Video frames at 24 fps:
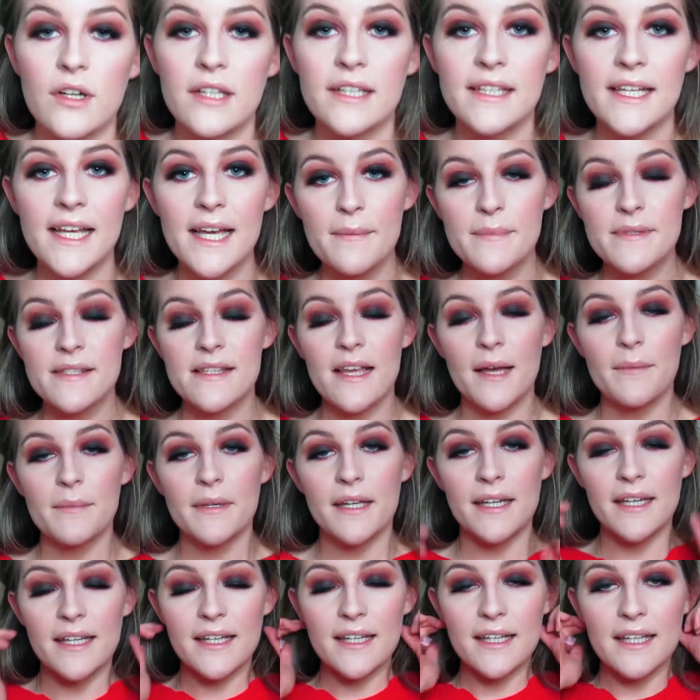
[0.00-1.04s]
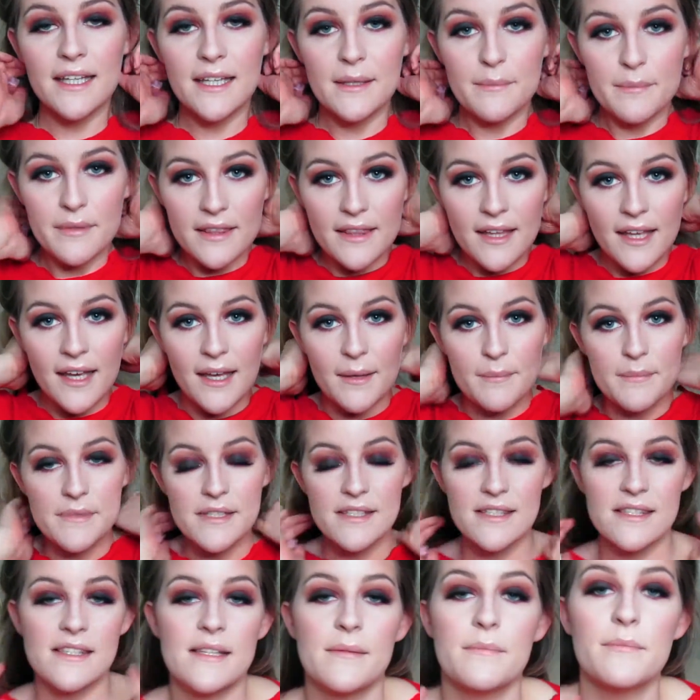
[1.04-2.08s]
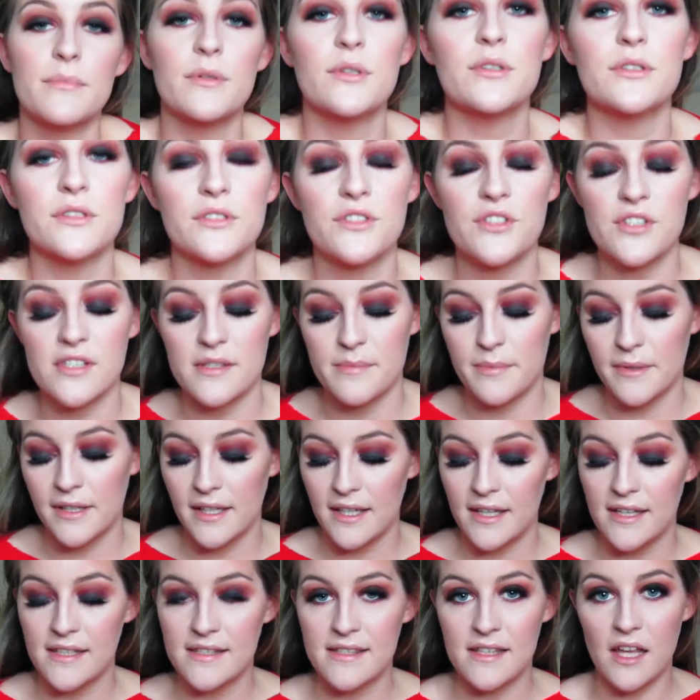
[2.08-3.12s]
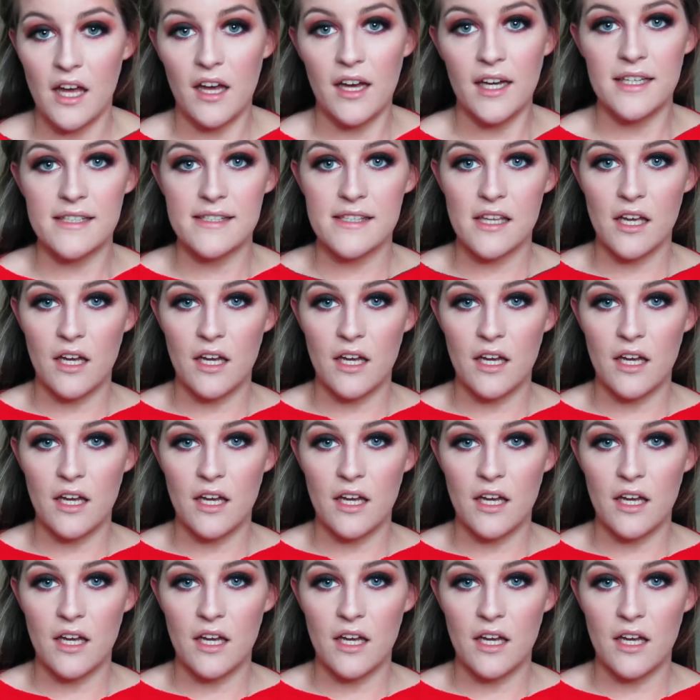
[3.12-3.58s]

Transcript: Lips, I'm going to keep them simple just because the eyes